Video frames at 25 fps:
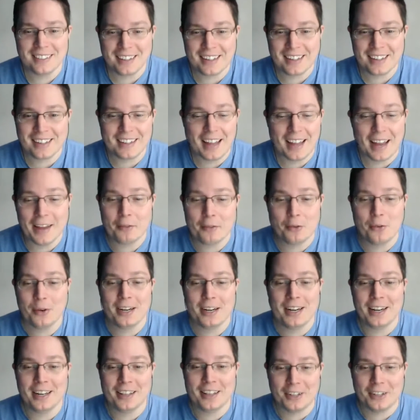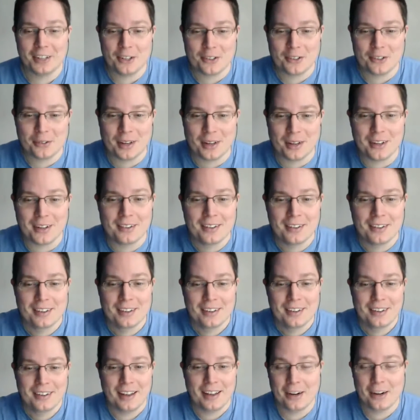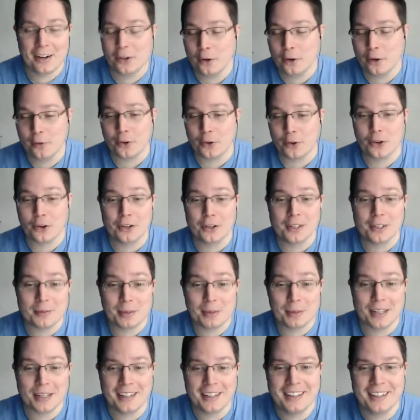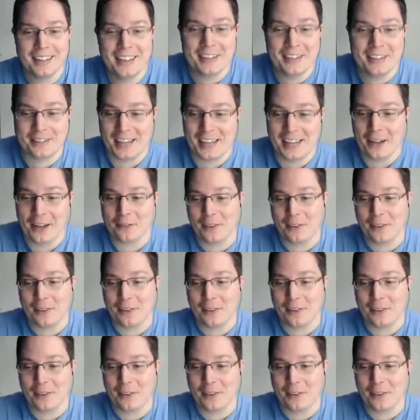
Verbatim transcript: I, got, I haven't read anything here, so I don't, I don't know if they're good, but they sound